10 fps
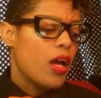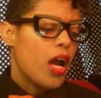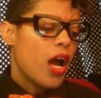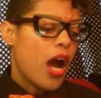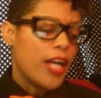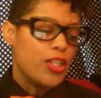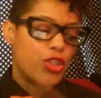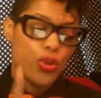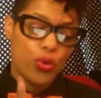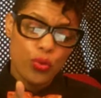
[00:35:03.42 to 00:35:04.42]
I
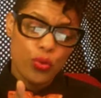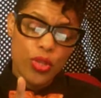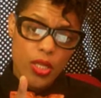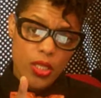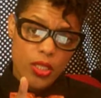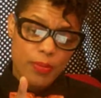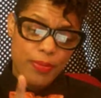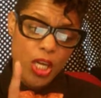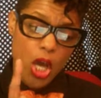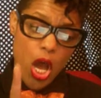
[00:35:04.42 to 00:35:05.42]
do this
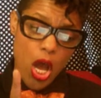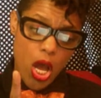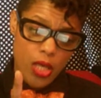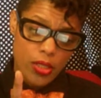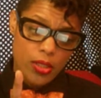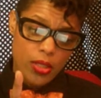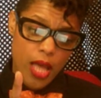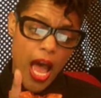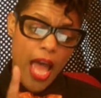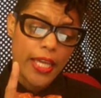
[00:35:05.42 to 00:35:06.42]
because
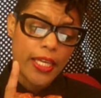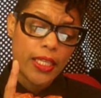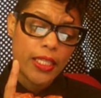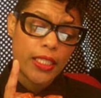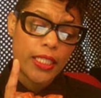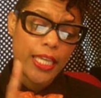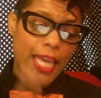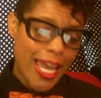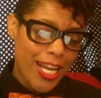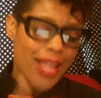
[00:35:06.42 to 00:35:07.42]
I
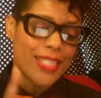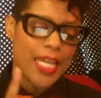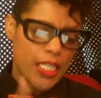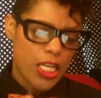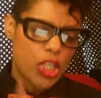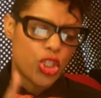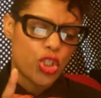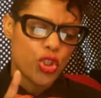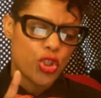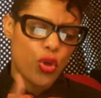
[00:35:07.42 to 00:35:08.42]
cannot get knits
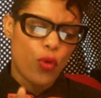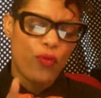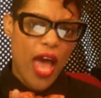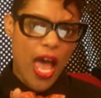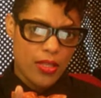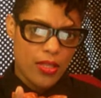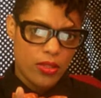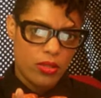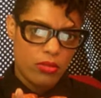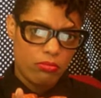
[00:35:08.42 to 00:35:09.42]
so
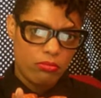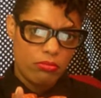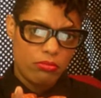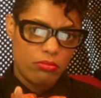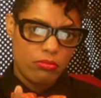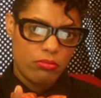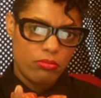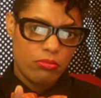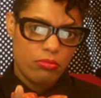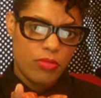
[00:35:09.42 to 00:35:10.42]
fast.
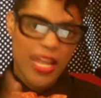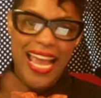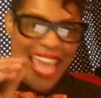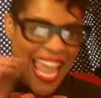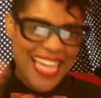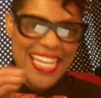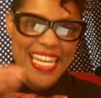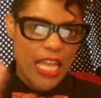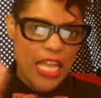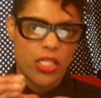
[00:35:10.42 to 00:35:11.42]
Like, I can't
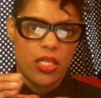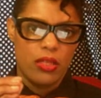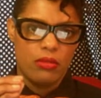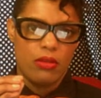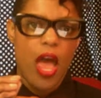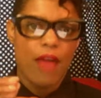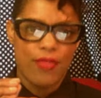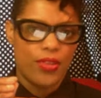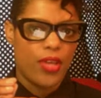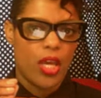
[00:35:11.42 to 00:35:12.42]
knit
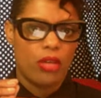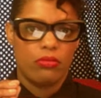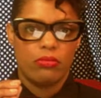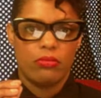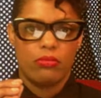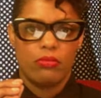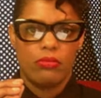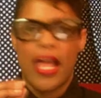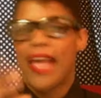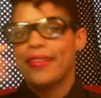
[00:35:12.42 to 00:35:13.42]
everything
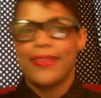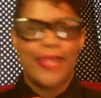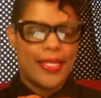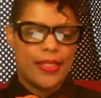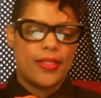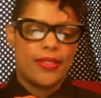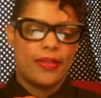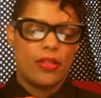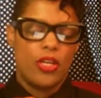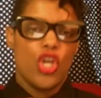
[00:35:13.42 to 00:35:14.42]
like this.
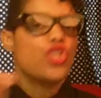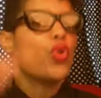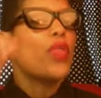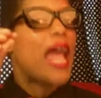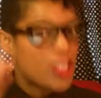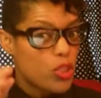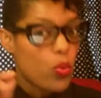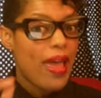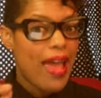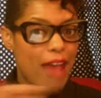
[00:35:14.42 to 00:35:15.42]
So that's
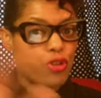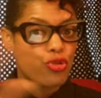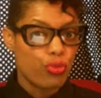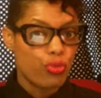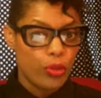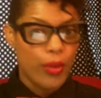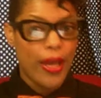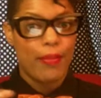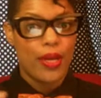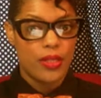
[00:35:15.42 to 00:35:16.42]
why I have a truly
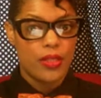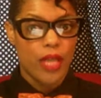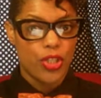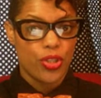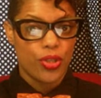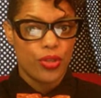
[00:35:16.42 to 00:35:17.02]
recommended section.